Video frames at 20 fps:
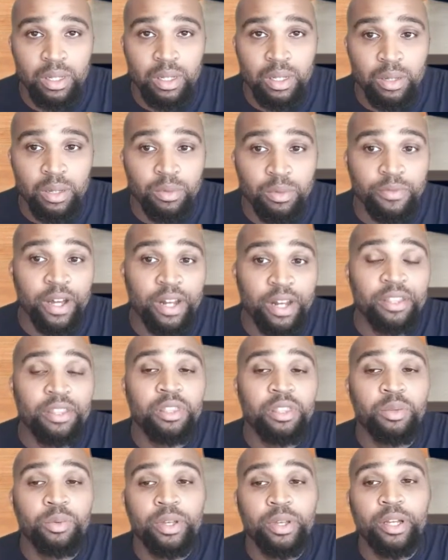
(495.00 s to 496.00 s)

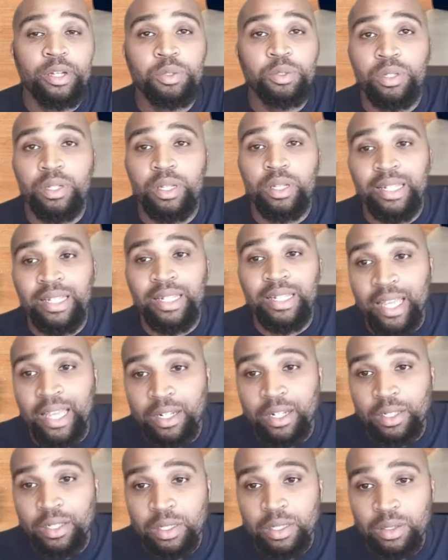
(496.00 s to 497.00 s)
providing
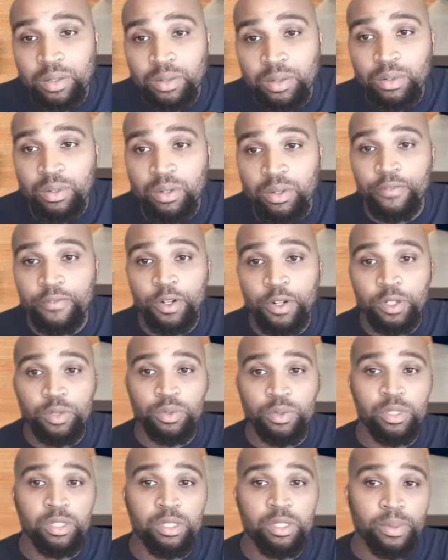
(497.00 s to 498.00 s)
382
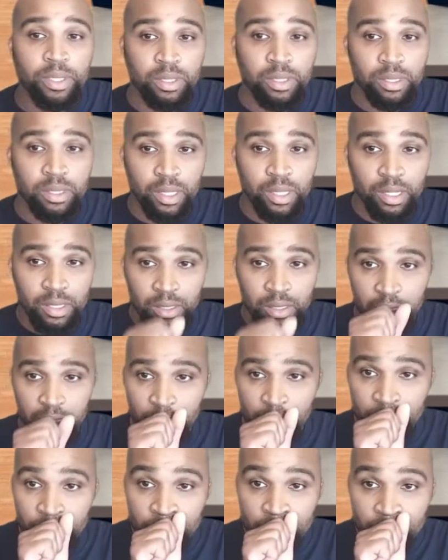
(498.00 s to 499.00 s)
virtual suspension sessions
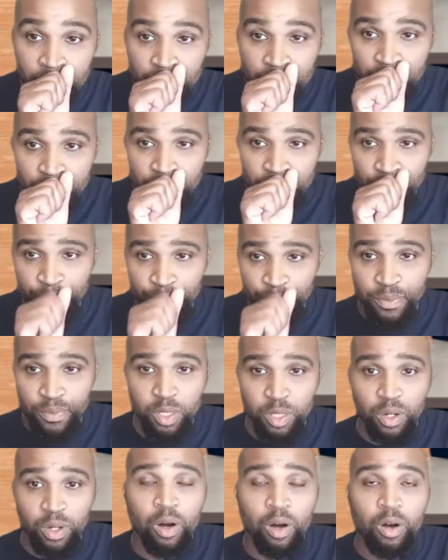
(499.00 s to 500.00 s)

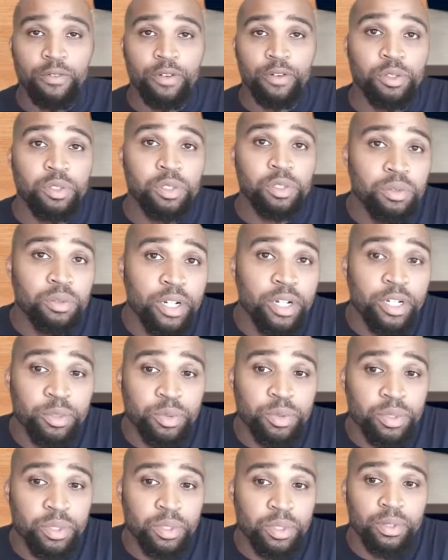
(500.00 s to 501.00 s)
to over
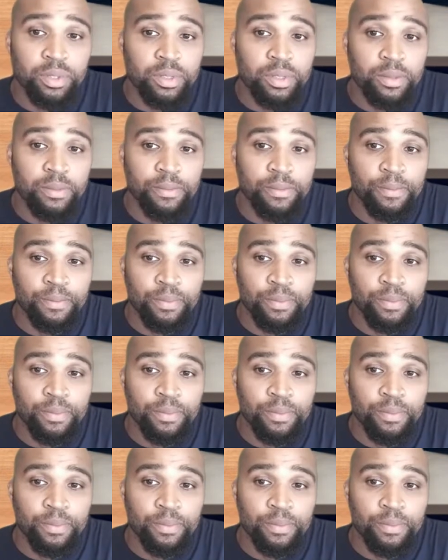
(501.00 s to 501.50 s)
200 students.